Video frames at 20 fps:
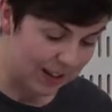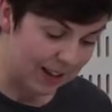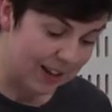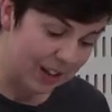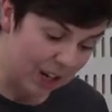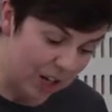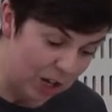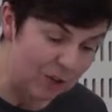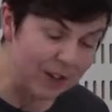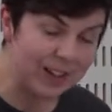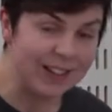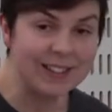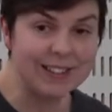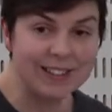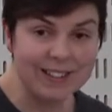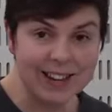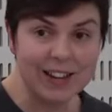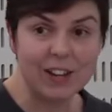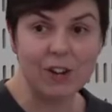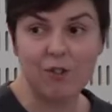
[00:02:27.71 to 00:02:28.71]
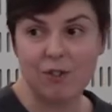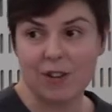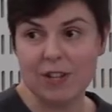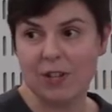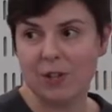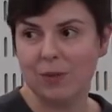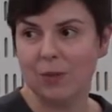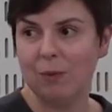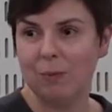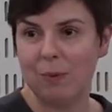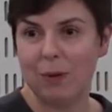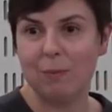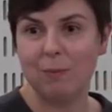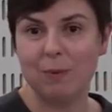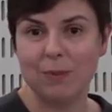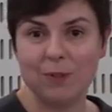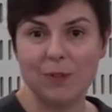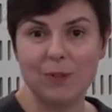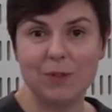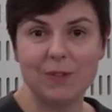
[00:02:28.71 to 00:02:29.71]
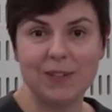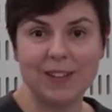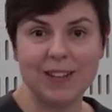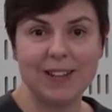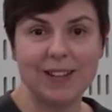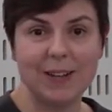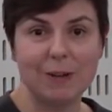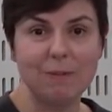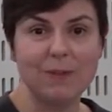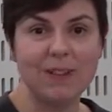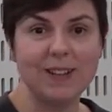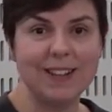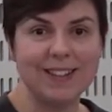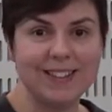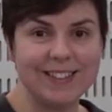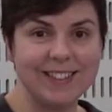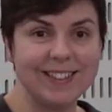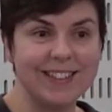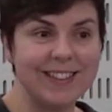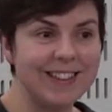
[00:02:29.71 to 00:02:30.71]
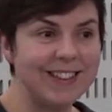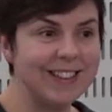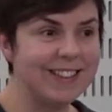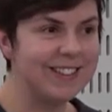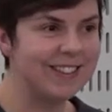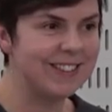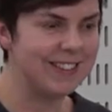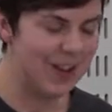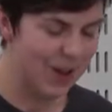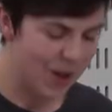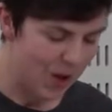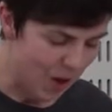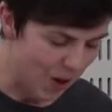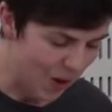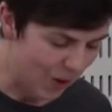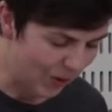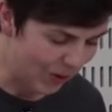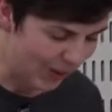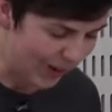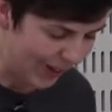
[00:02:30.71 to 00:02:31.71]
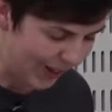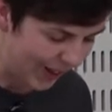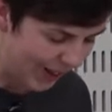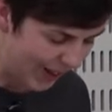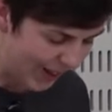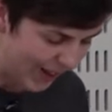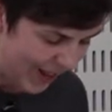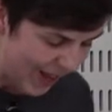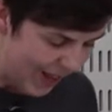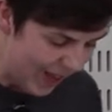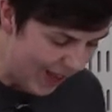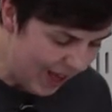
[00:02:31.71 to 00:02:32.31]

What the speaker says: including secondary school pupils who signed up to listen to this online.